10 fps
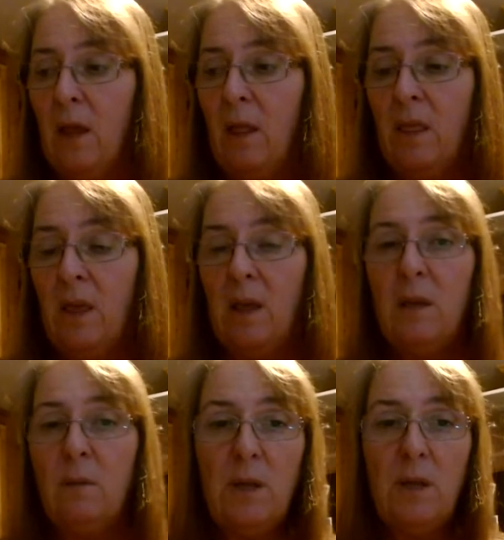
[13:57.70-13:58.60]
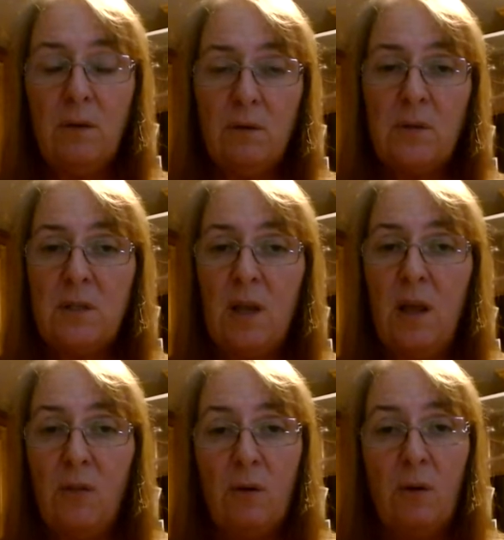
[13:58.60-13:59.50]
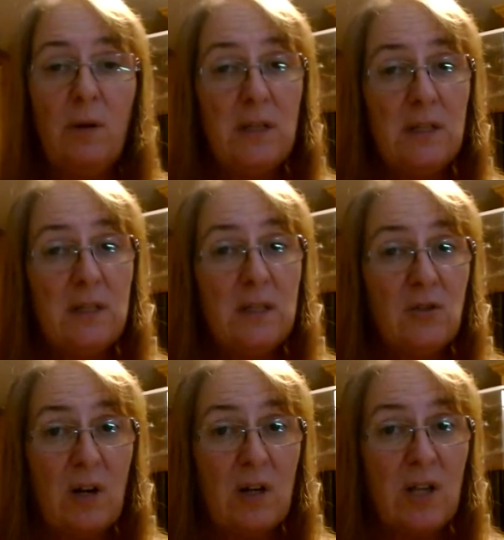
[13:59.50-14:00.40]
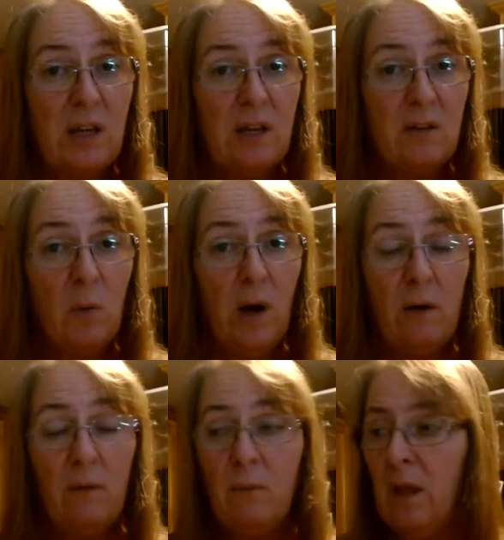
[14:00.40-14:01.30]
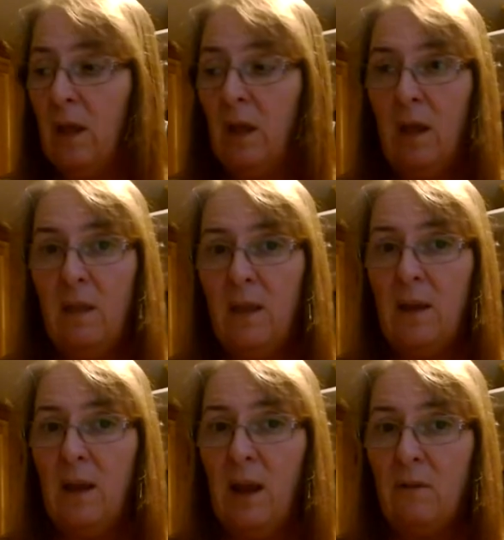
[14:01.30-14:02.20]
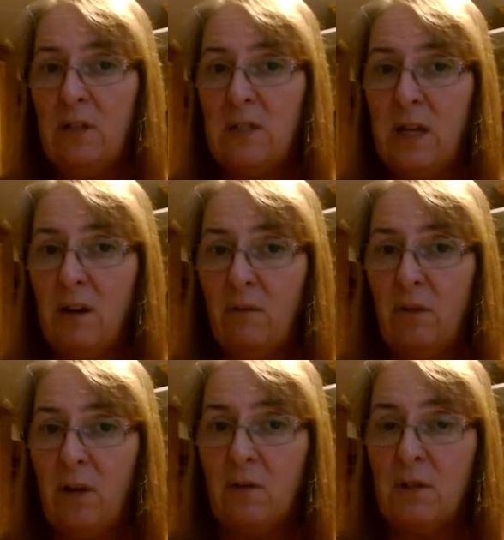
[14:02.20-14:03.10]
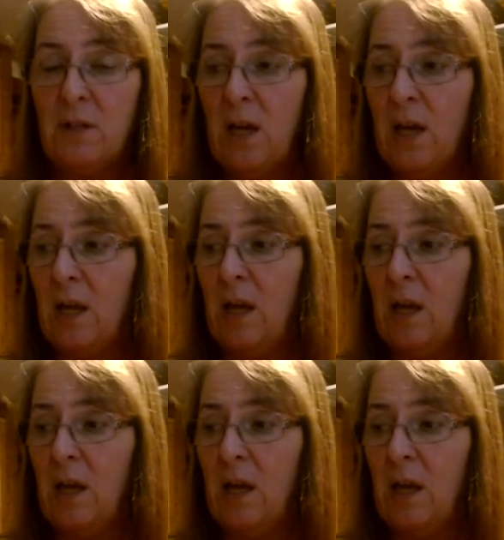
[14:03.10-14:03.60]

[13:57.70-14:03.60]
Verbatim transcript: they can be used and thrown into this trash can as well. And then every day or every other day,